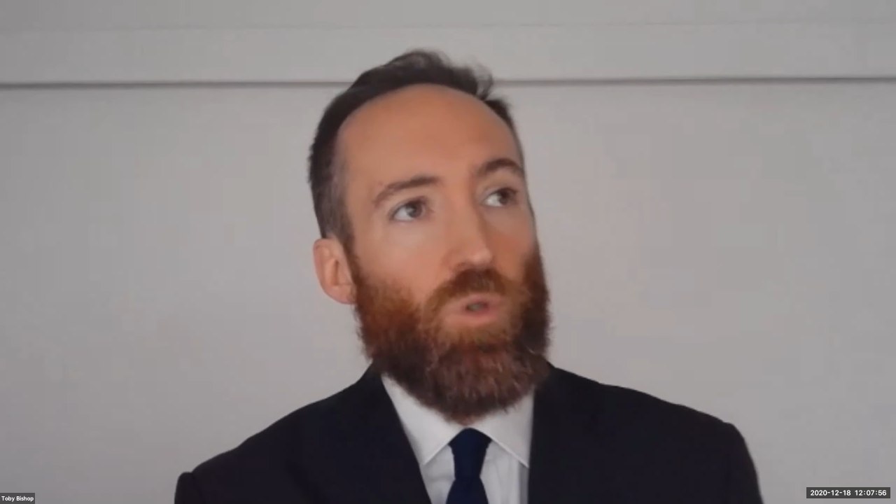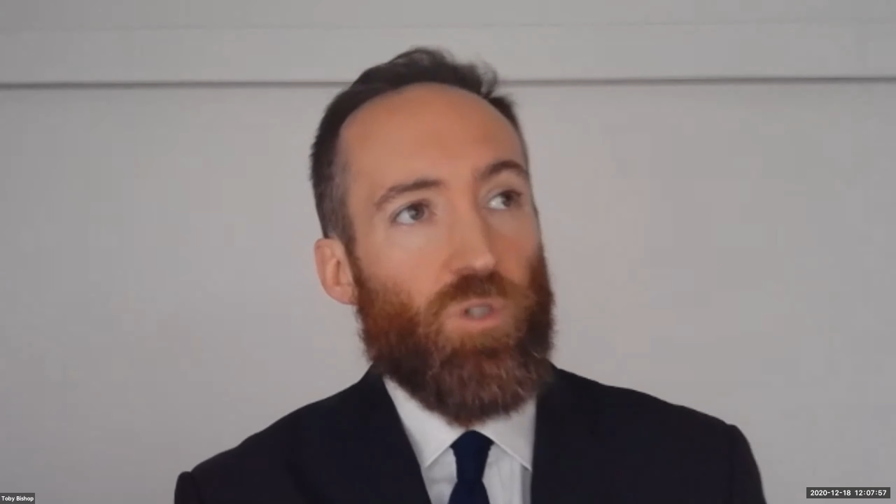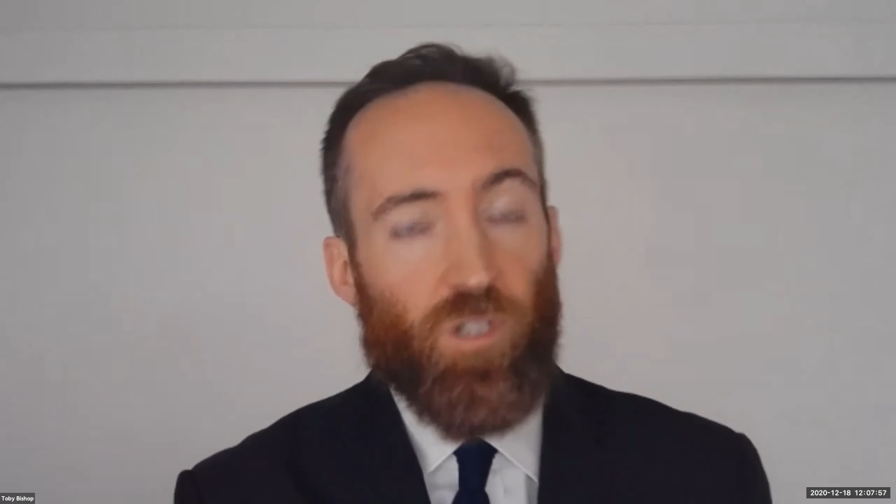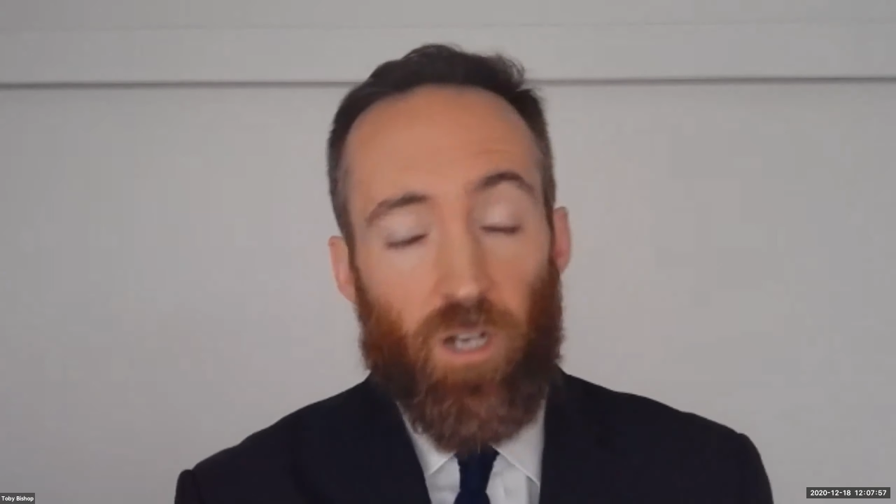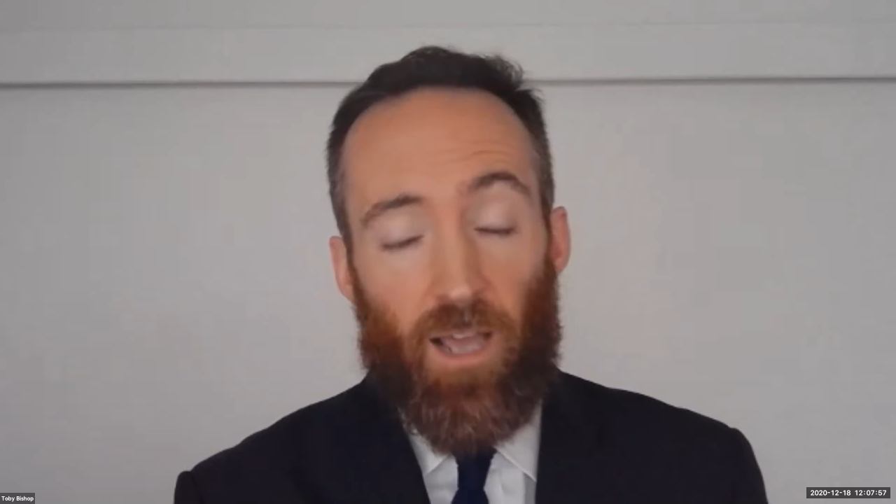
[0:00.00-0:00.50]

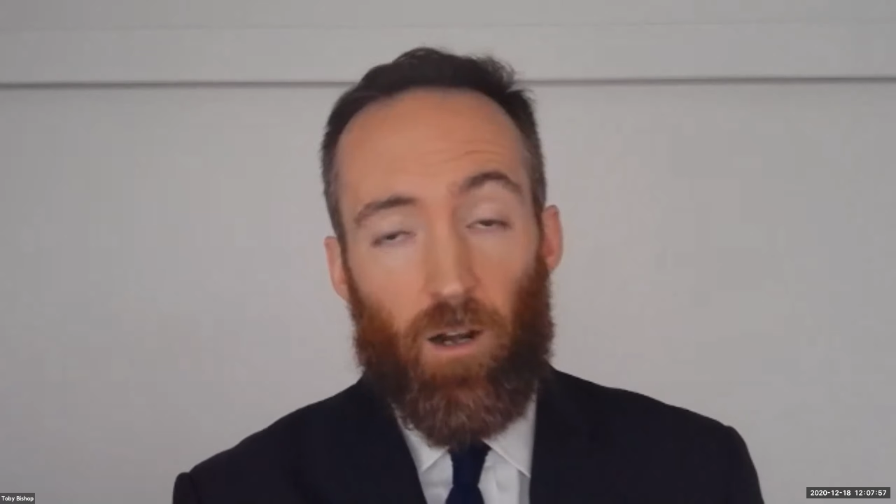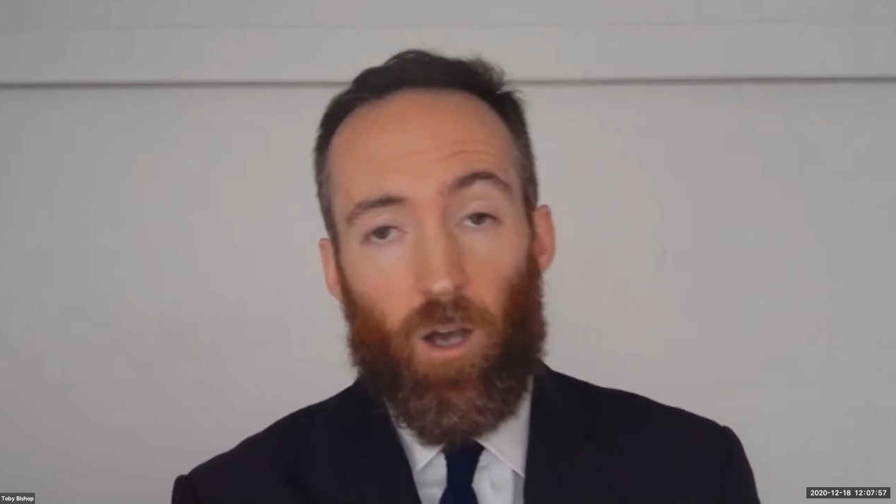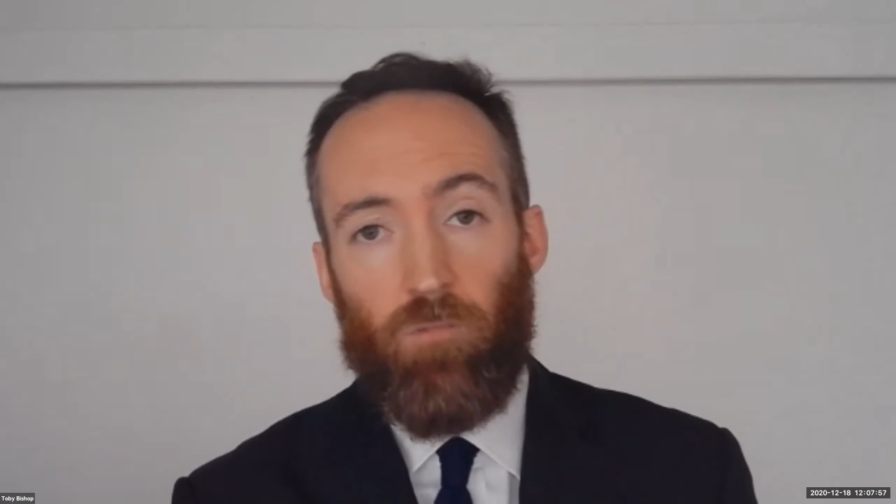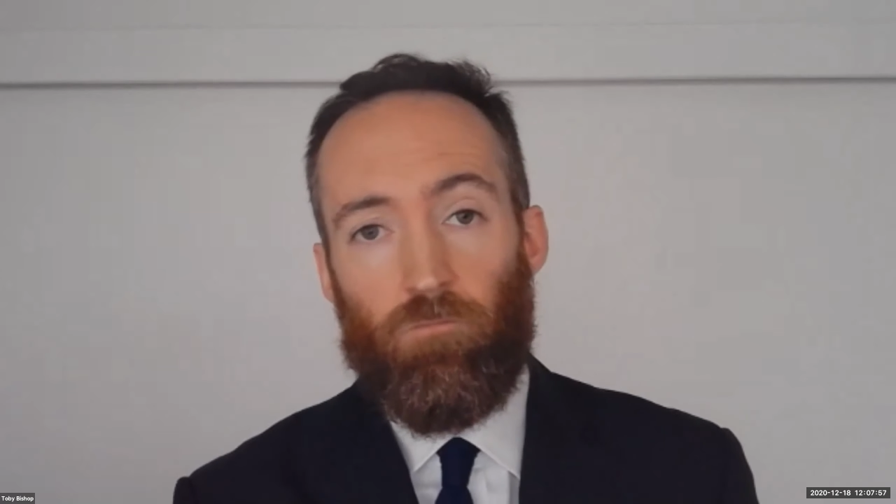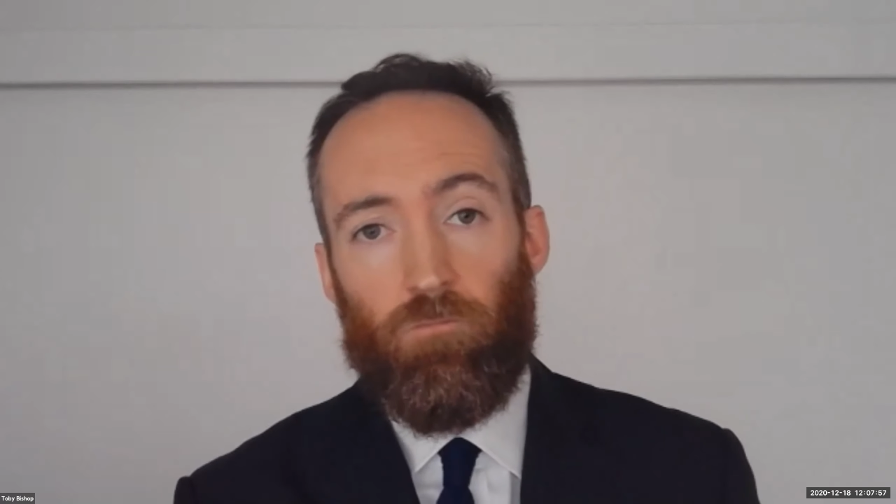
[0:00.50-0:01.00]
was an
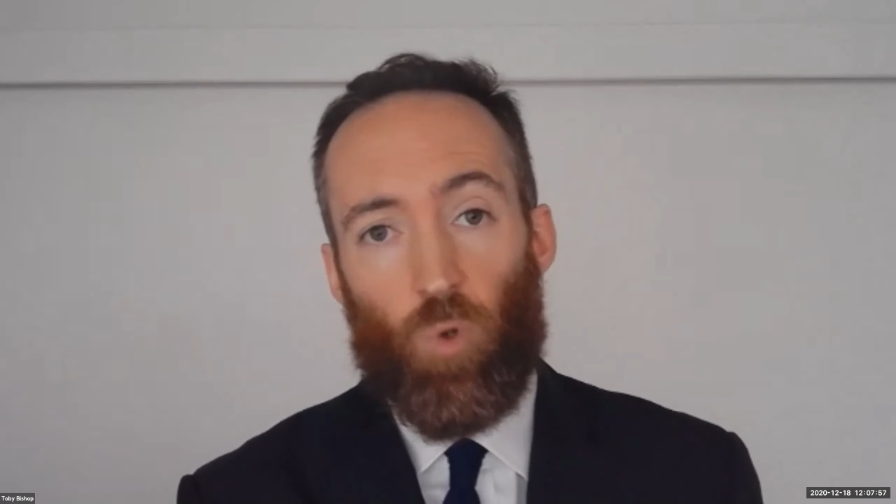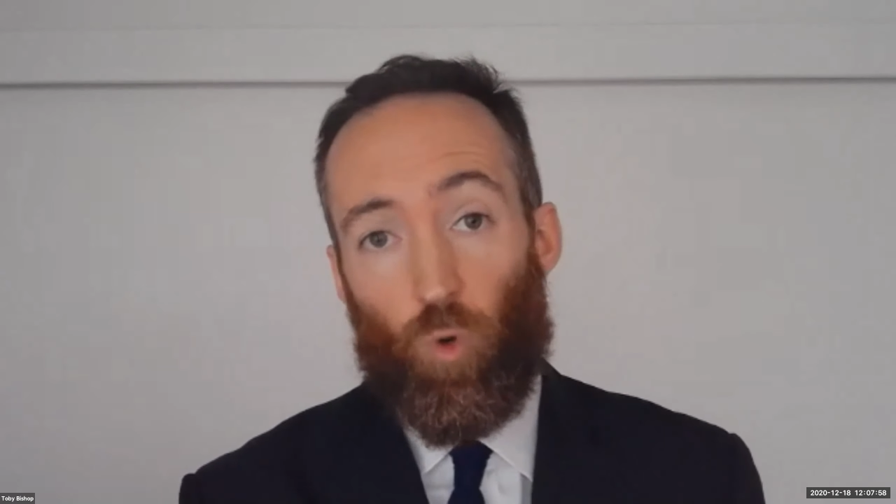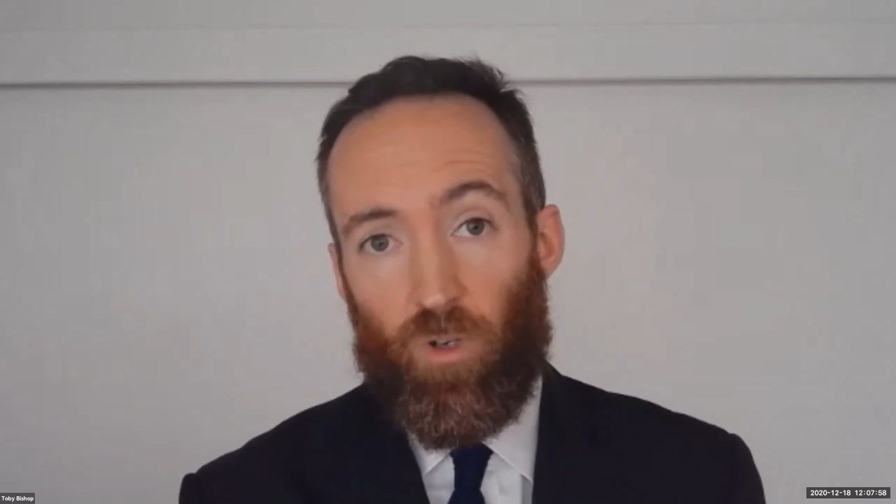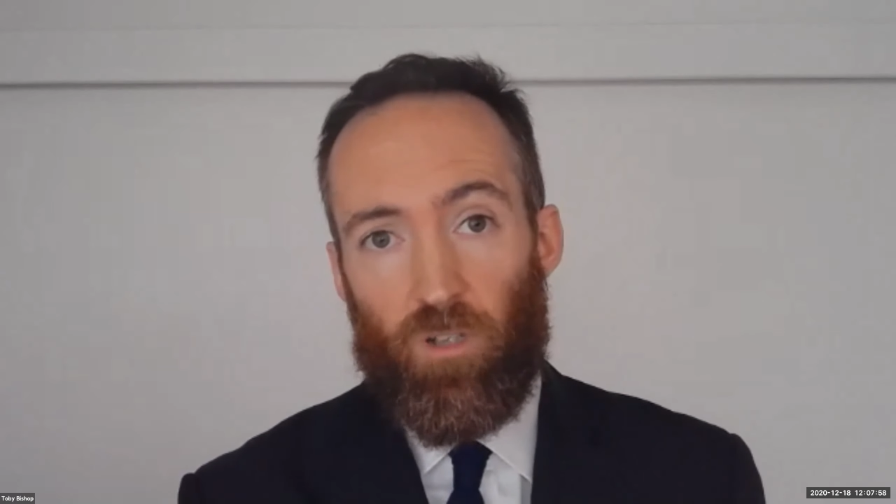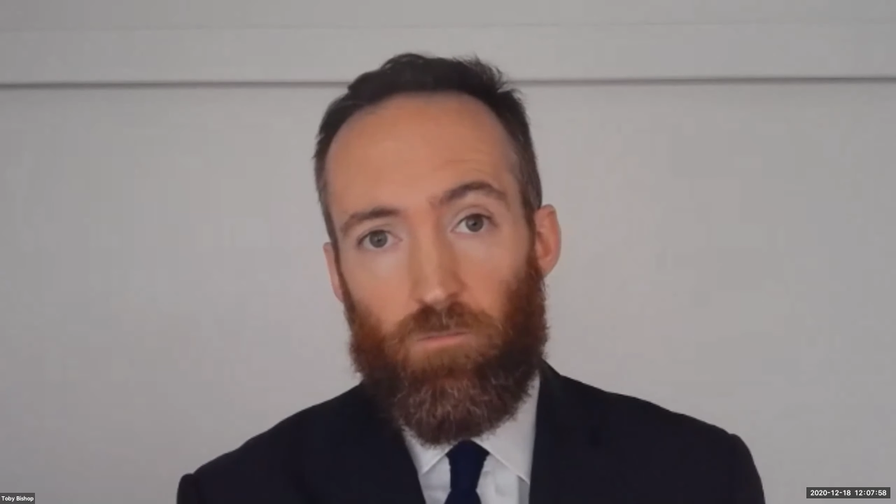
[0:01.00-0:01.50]
airline, or